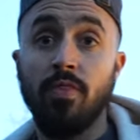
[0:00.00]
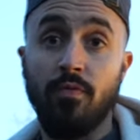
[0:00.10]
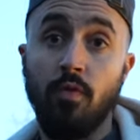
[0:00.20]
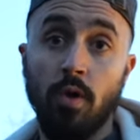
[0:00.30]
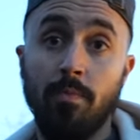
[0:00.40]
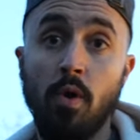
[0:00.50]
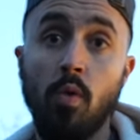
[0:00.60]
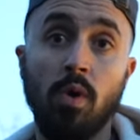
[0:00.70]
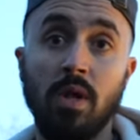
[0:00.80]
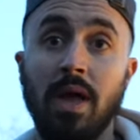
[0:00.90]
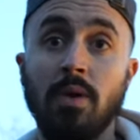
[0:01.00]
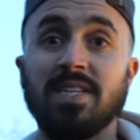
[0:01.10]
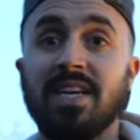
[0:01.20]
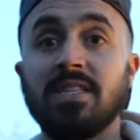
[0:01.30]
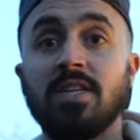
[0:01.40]
The foil boat will allow us
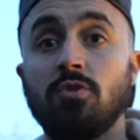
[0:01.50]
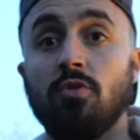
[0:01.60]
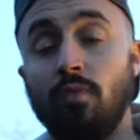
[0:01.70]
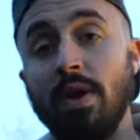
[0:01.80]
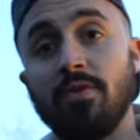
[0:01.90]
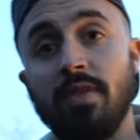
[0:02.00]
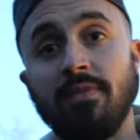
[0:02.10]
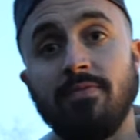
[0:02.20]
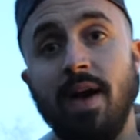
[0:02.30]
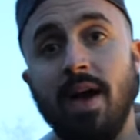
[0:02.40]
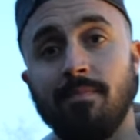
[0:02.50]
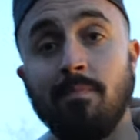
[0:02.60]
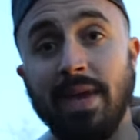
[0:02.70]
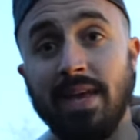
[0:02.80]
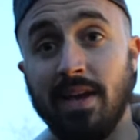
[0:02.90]
to continue to render that fat,
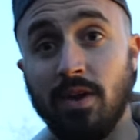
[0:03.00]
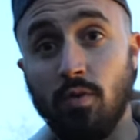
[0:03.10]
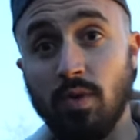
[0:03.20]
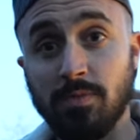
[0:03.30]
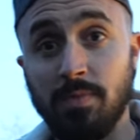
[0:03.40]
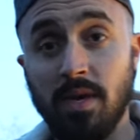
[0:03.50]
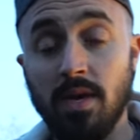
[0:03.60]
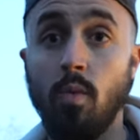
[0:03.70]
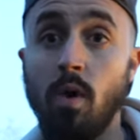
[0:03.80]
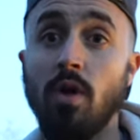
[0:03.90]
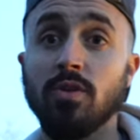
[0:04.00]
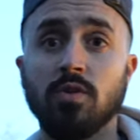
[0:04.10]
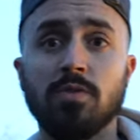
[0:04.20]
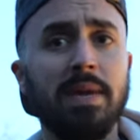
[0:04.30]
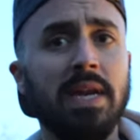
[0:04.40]
making it crispy while also
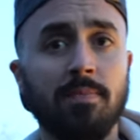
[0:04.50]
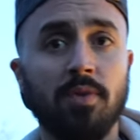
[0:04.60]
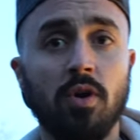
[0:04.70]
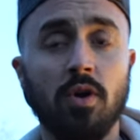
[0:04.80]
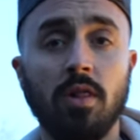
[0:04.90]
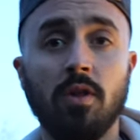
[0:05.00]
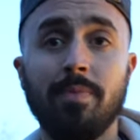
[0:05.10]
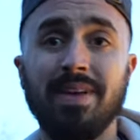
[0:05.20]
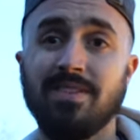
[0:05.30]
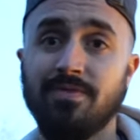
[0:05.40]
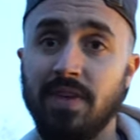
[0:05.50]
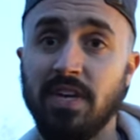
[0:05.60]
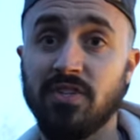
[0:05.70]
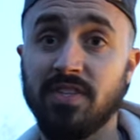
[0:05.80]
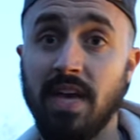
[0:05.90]
speeding up the cook a little bit to
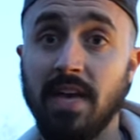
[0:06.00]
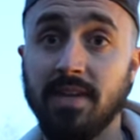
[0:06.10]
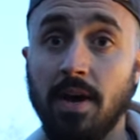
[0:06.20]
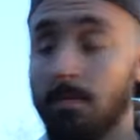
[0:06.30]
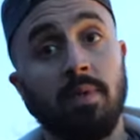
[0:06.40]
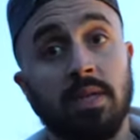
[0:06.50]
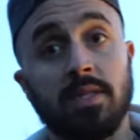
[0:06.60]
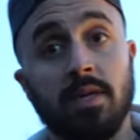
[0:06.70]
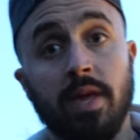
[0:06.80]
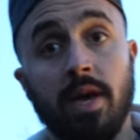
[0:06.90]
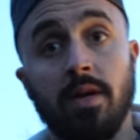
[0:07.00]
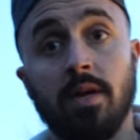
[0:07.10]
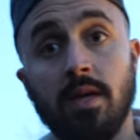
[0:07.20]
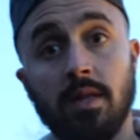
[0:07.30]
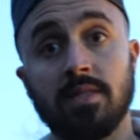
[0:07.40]
finish these guys out. But until then,
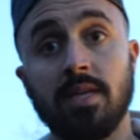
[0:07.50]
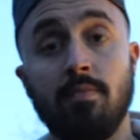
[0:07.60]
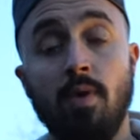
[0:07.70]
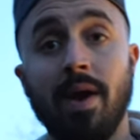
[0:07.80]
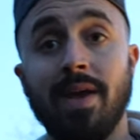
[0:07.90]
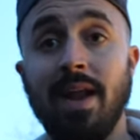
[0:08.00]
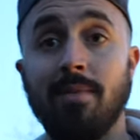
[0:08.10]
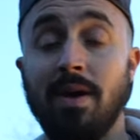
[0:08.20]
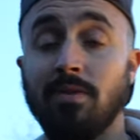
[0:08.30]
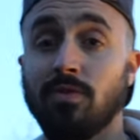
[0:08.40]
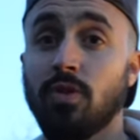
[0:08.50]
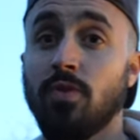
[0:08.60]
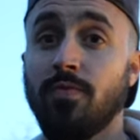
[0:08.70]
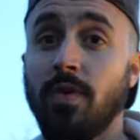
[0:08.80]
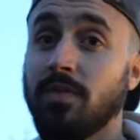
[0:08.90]
let's keep rocking at about
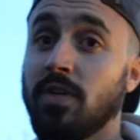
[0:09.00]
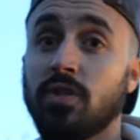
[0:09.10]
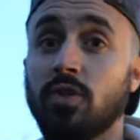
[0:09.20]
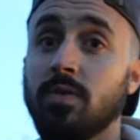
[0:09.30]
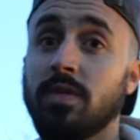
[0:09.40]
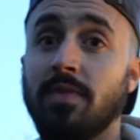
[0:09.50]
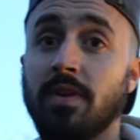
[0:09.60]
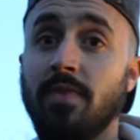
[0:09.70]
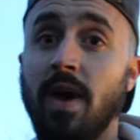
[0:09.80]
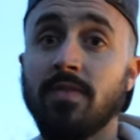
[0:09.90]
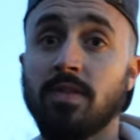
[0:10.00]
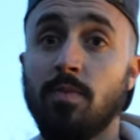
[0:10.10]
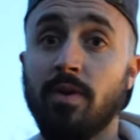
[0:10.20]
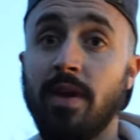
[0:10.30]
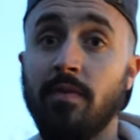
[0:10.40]
250 to 275,
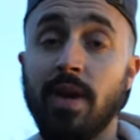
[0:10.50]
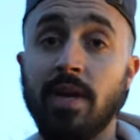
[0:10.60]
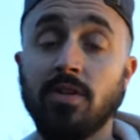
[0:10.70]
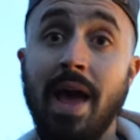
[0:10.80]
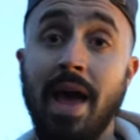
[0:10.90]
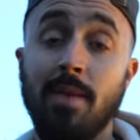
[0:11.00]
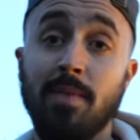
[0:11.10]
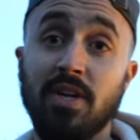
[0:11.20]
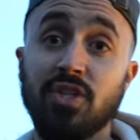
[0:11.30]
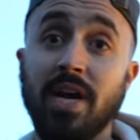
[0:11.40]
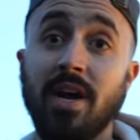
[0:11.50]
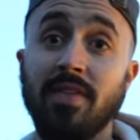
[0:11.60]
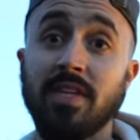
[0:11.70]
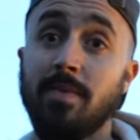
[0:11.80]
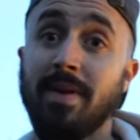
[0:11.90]
somewhere in that range. And I'm gonna check on
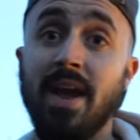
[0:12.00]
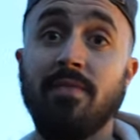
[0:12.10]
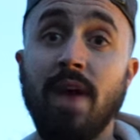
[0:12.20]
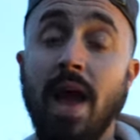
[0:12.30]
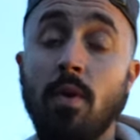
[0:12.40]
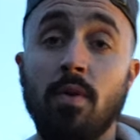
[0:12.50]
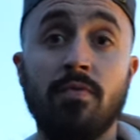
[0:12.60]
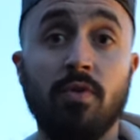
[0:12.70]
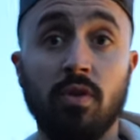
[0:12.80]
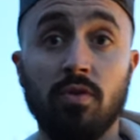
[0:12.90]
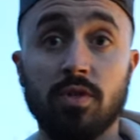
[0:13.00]
these about every hour for a little